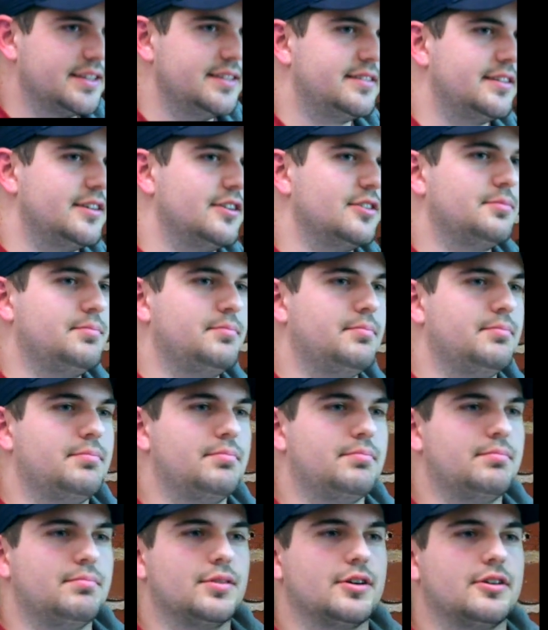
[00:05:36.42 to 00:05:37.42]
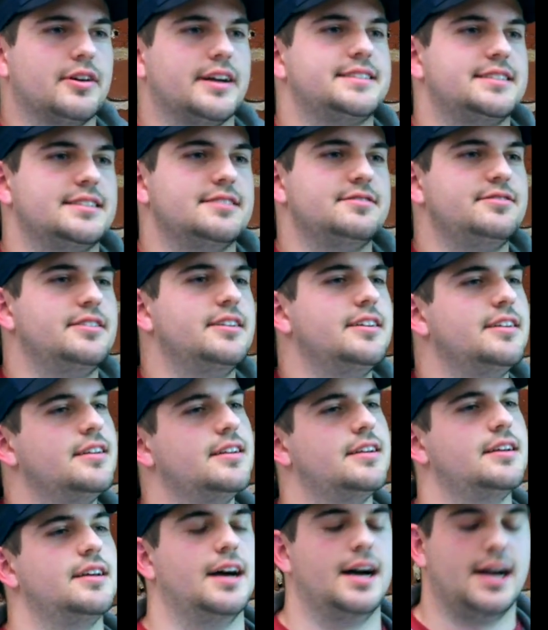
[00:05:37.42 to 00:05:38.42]
it's considered progressive.
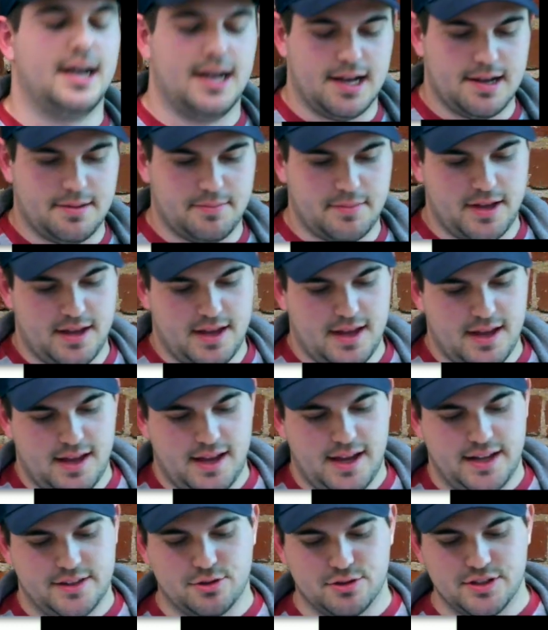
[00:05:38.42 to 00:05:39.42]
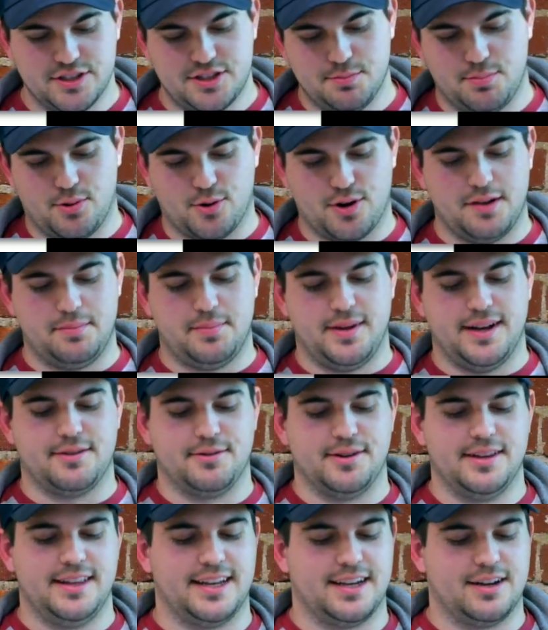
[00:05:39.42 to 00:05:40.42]
It's only supported by
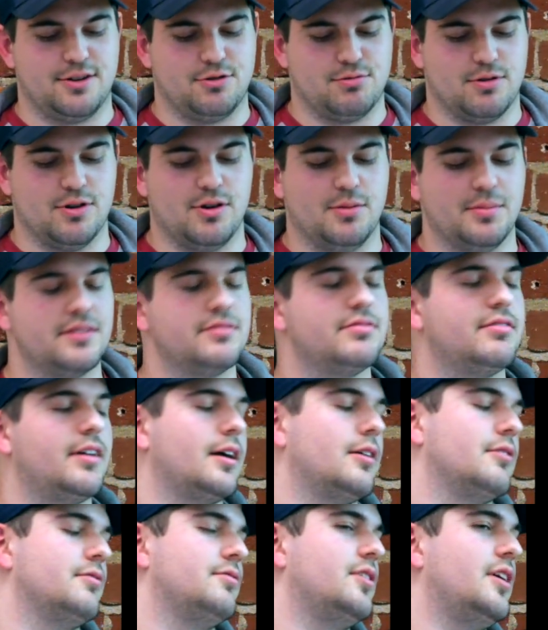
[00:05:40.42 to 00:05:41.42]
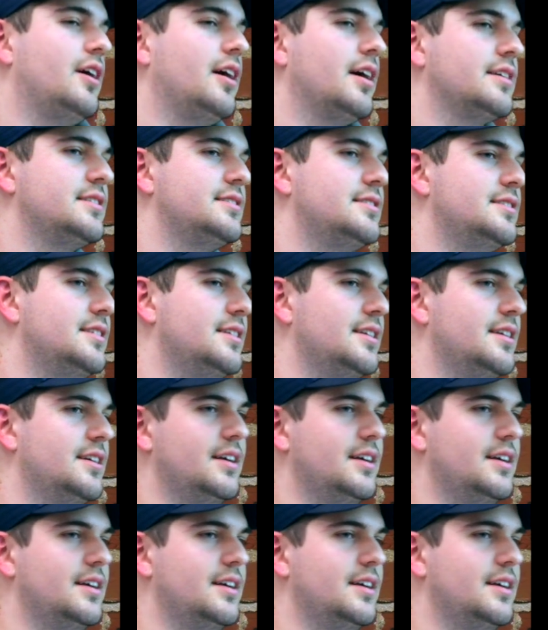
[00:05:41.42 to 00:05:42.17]
really Chrome and Firefox.